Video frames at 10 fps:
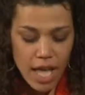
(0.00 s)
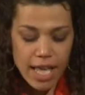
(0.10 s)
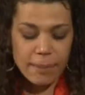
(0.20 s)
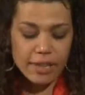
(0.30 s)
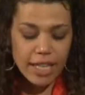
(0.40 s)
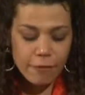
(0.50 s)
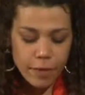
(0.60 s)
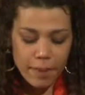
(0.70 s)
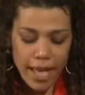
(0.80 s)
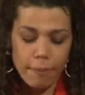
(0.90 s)
He believed
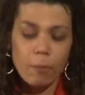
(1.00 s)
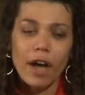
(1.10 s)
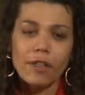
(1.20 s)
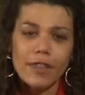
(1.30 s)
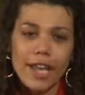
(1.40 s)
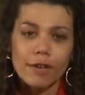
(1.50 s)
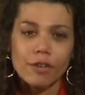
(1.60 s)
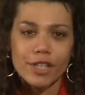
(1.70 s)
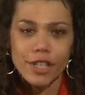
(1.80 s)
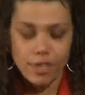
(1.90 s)
we became wealthy and
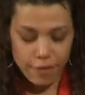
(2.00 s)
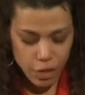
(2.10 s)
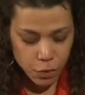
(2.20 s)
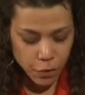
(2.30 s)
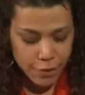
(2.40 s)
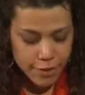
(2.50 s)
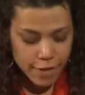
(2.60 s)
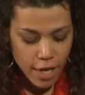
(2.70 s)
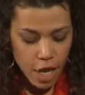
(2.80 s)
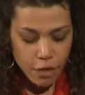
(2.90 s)
rich
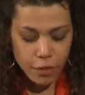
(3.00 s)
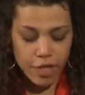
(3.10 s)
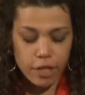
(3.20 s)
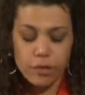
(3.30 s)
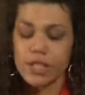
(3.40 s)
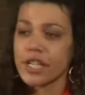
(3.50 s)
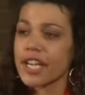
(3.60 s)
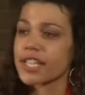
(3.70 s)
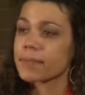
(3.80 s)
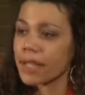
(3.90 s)
individuals through the enriching
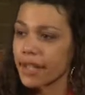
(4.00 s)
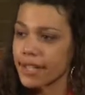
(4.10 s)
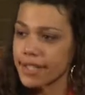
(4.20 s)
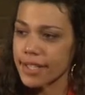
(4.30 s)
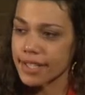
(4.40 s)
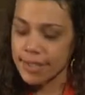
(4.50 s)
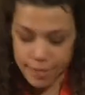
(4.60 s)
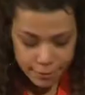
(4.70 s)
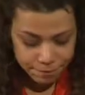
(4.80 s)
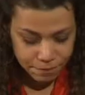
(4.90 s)

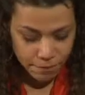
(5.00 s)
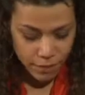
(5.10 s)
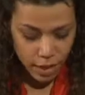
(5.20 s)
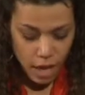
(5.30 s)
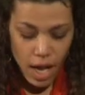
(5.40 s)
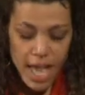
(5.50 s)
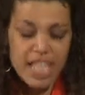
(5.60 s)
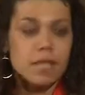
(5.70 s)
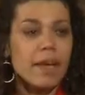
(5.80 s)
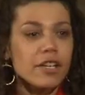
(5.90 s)
experiences,
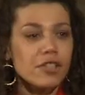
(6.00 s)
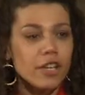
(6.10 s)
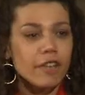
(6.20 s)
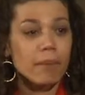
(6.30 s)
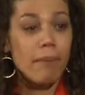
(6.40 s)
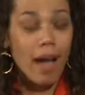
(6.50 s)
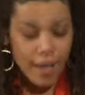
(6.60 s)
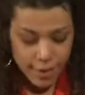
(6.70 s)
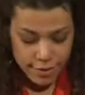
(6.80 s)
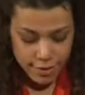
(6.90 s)
expansion of our
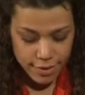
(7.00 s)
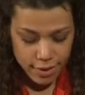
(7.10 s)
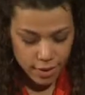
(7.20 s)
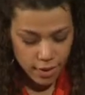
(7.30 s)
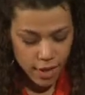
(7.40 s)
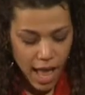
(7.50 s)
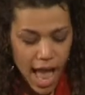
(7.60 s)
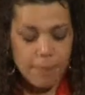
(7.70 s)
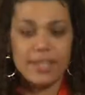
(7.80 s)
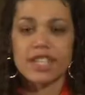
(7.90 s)
minds,
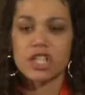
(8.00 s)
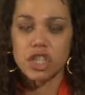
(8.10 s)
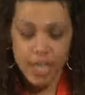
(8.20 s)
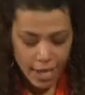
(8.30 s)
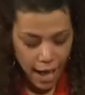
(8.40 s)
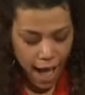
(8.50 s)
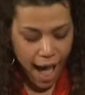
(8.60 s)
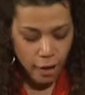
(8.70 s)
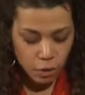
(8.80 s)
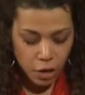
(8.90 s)
and positioning
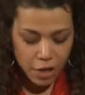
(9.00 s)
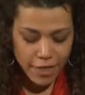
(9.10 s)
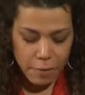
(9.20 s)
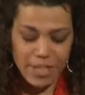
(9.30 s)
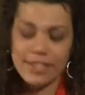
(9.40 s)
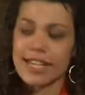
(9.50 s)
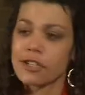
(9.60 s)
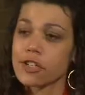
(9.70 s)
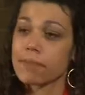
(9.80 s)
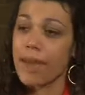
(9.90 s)
outlook that would
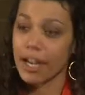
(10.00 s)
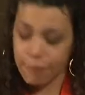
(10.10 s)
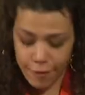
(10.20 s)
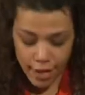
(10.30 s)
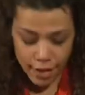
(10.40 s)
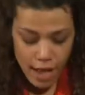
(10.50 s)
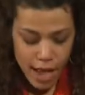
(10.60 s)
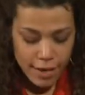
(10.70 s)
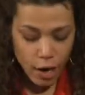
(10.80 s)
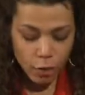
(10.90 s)
continue to benefit
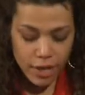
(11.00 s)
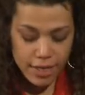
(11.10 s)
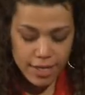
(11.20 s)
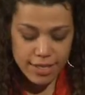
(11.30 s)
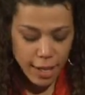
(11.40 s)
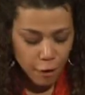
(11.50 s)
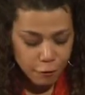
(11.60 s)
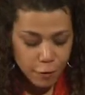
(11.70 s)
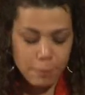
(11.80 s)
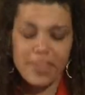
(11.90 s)
not only the
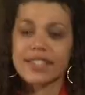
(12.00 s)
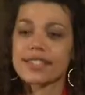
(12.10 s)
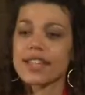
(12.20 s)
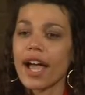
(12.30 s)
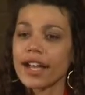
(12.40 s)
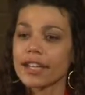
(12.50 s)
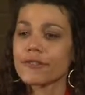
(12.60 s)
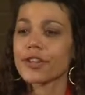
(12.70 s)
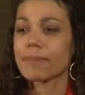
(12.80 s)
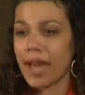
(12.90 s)
self, but the society
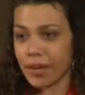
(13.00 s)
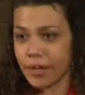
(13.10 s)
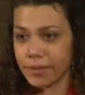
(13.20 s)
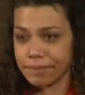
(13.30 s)
for the better.